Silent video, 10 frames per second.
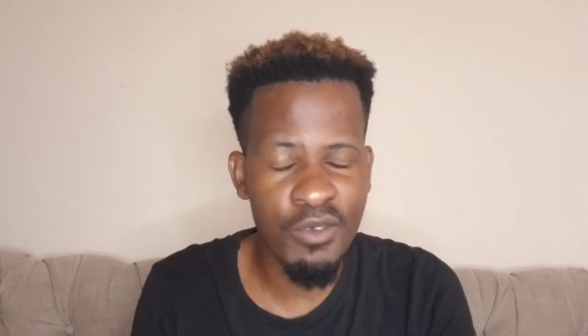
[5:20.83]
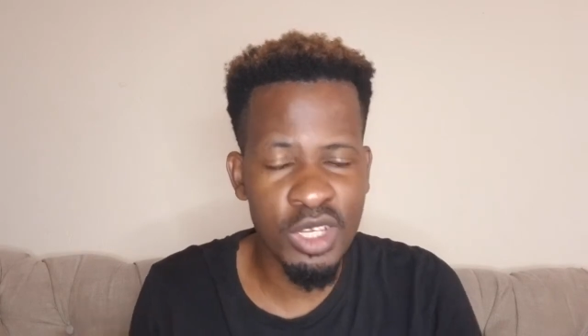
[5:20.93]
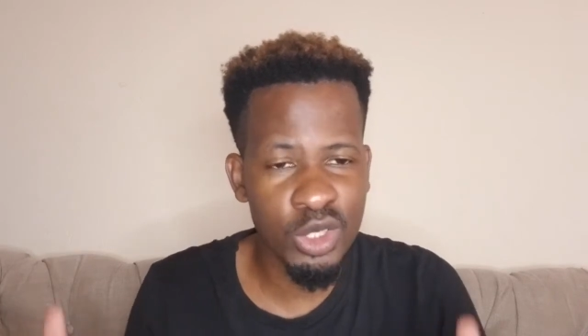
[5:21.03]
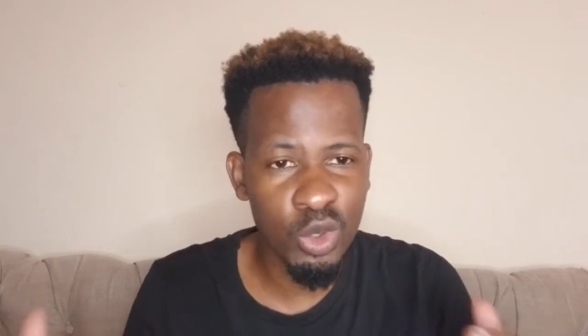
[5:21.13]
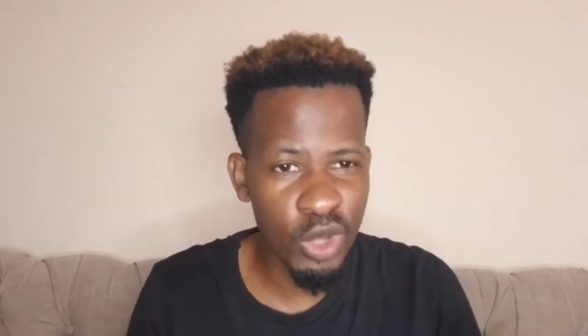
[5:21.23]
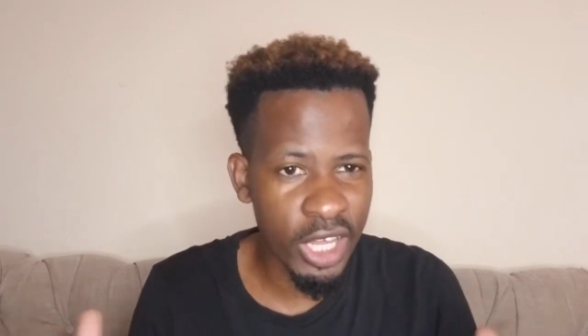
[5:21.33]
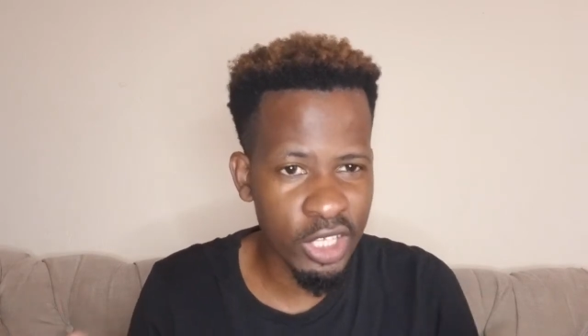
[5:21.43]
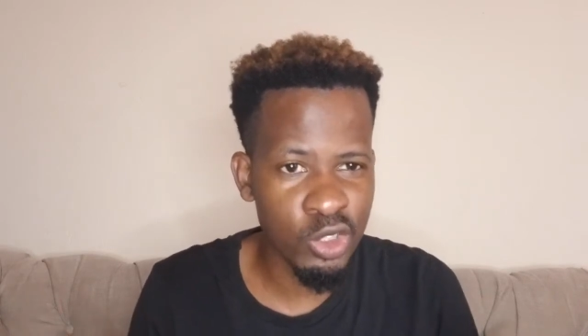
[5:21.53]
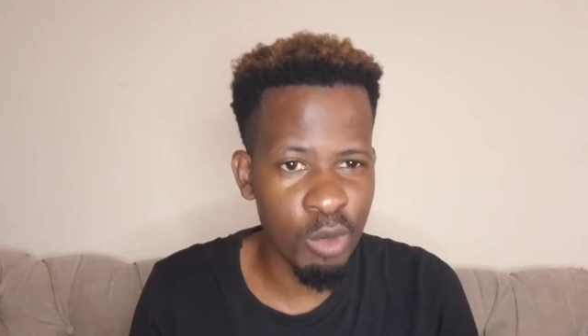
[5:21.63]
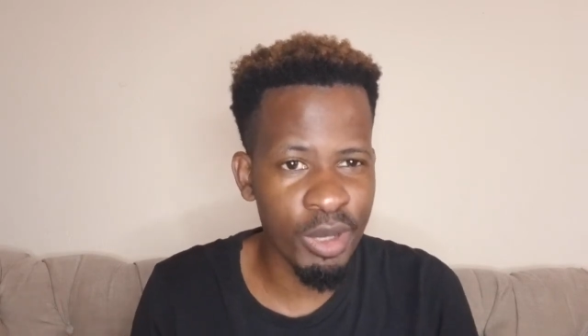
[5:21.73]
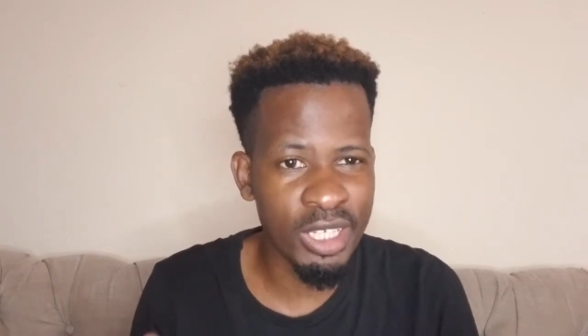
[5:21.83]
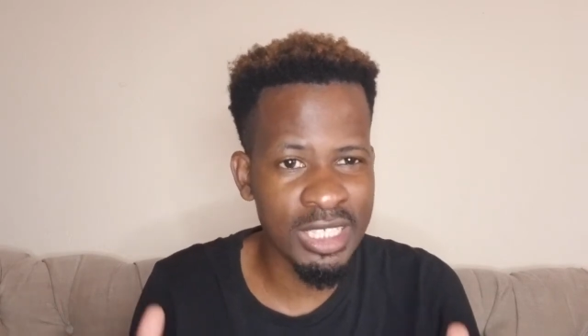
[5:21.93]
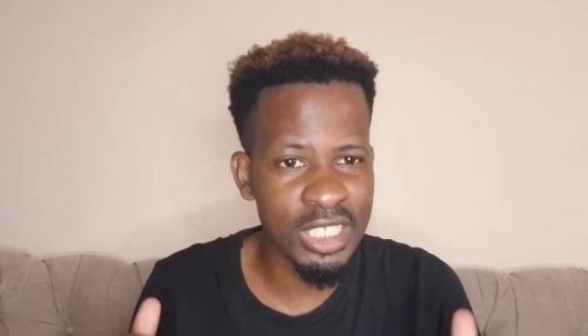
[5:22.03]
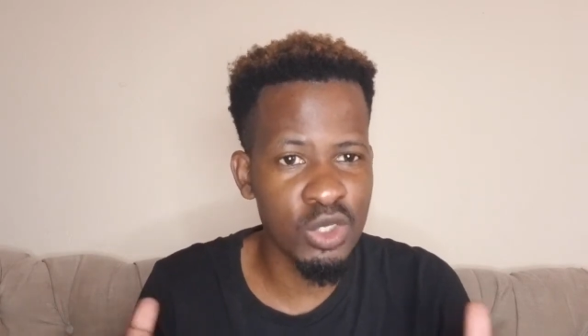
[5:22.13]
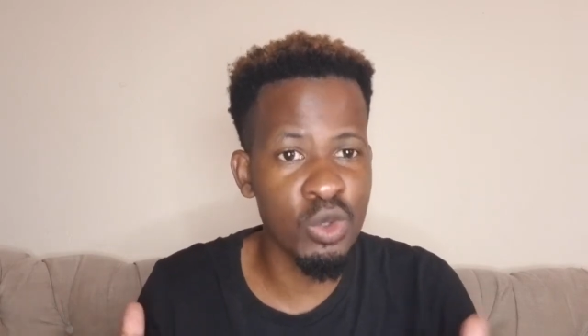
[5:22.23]
You just look at a job and it
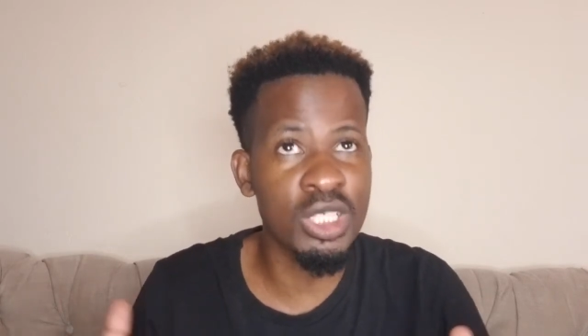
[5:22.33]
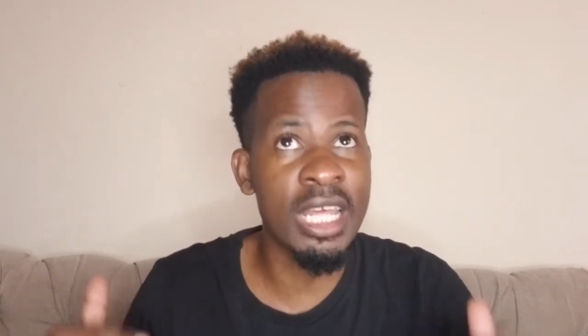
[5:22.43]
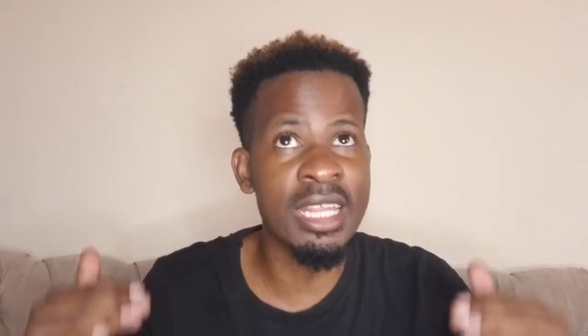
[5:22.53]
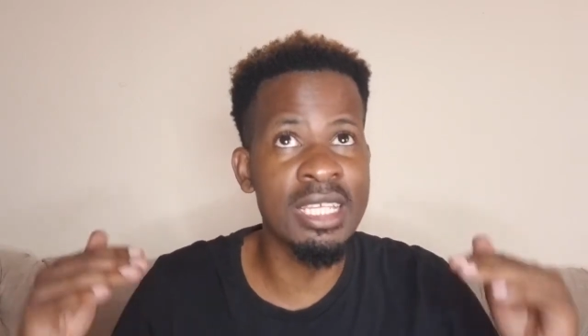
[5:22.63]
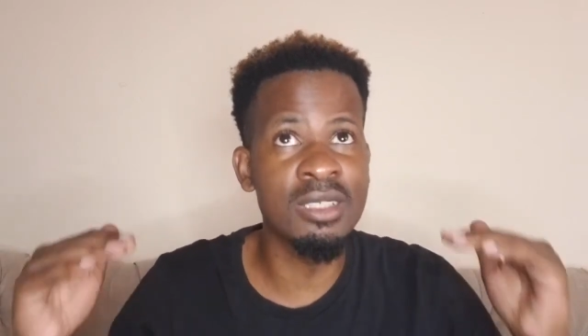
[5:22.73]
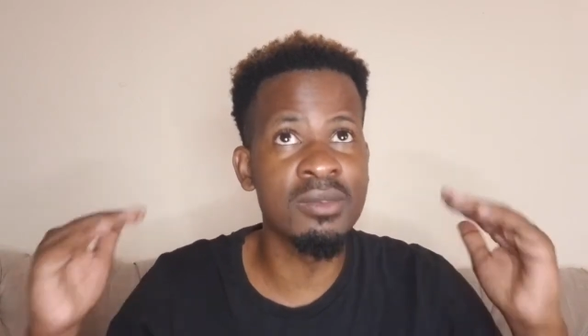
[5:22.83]
just looks like this